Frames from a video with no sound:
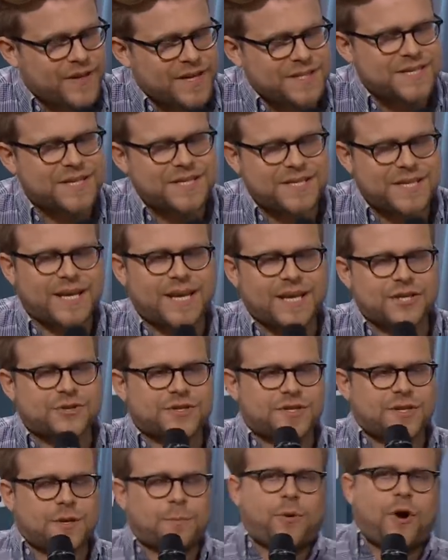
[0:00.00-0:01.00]
This is the
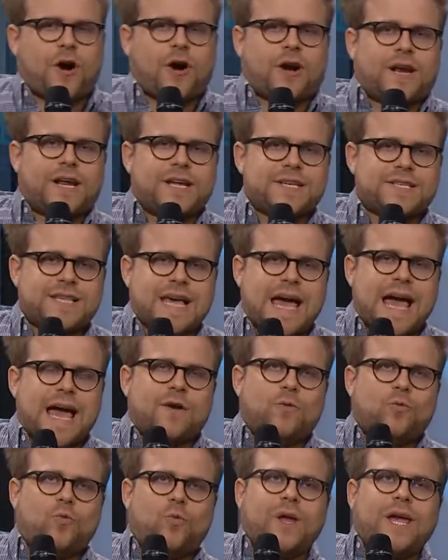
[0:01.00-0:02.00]
interesting part, is that
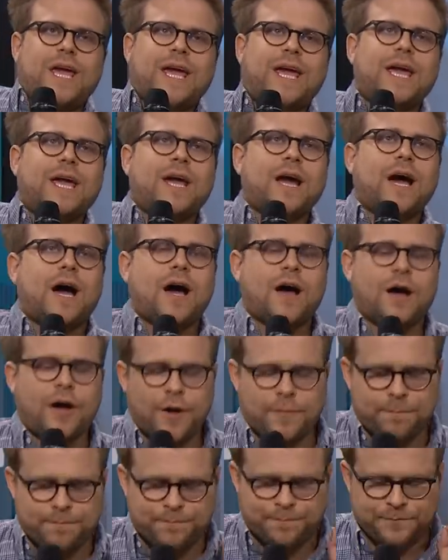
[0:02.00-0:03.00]
we,
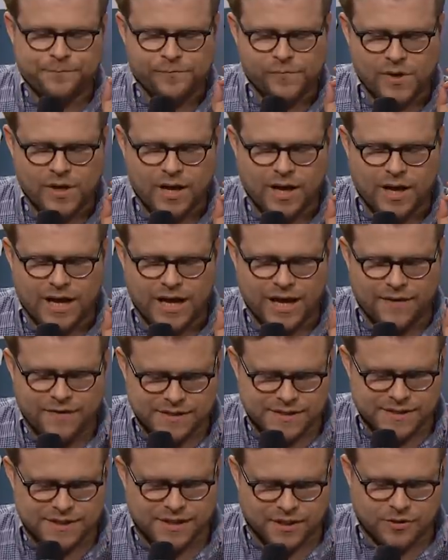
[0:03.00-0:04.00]
um, uh, and
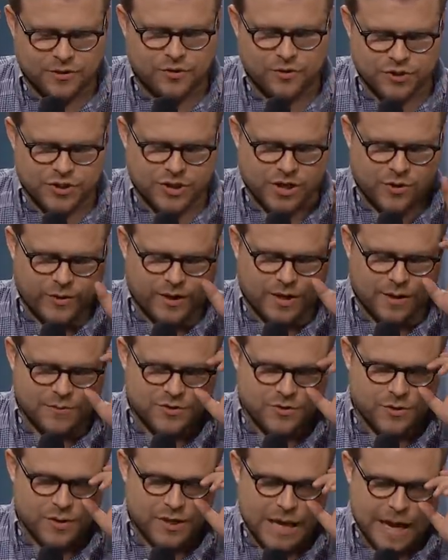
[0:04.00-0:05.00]
this is the conclusion that we come
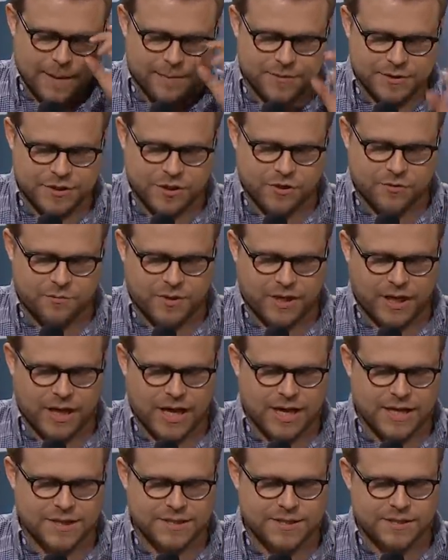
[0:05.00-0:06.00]
to in the episode,
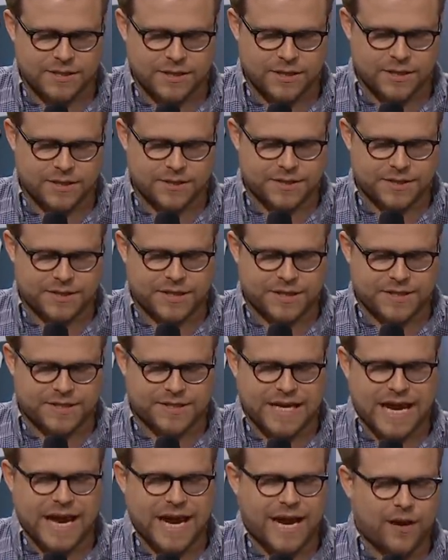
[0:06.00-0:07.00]
because to
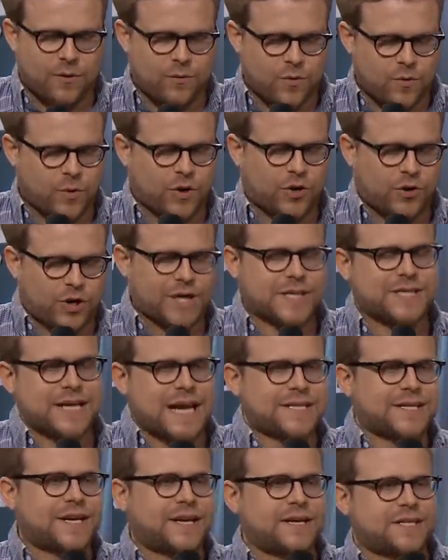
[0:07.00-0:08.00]
say, when we're
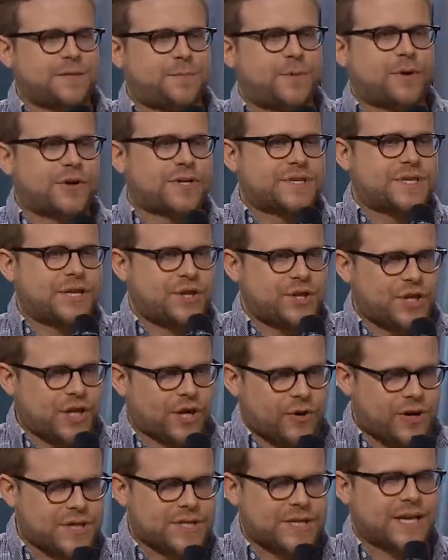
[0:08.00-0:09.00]
criticizing conspiracy
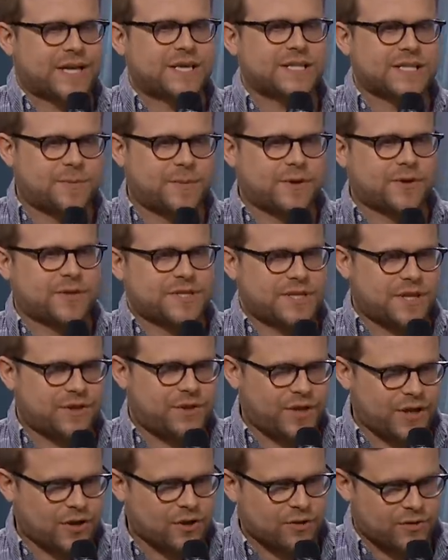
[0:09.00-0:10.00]
theories and conspiracy
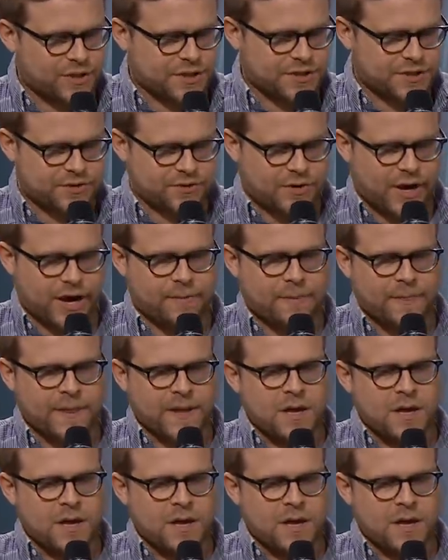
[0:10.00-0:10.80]
theorists, right,